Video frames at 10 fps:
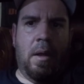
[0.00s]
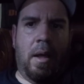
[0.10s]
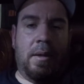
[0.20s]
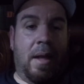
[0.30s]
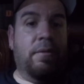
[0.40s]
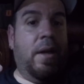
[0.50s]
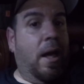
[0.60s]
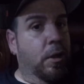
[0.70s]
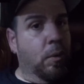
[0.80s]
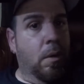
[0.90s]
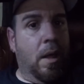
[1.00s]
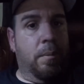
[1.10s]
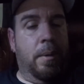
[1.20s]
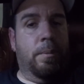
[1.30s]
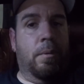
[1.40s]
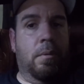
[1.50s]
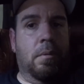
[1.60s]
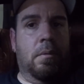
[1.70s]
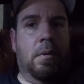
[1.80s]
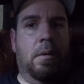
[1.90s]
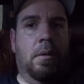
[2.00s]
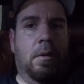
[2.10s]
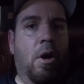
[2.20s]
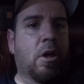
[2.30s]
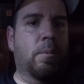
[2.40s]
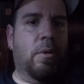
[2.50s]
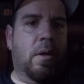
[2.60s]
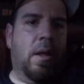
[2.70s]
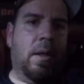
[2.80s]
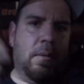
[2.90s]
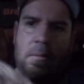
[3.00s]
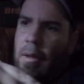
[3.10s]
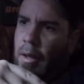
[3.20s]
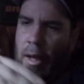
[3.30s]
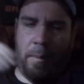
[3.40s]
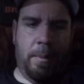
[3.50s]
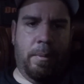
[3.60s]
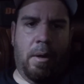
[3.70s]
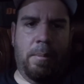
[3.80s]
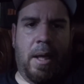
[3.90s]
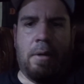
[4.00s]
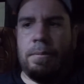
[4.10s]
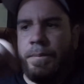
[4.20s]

and thankfully I know a lot of people in the car community, and a lot of people help me out.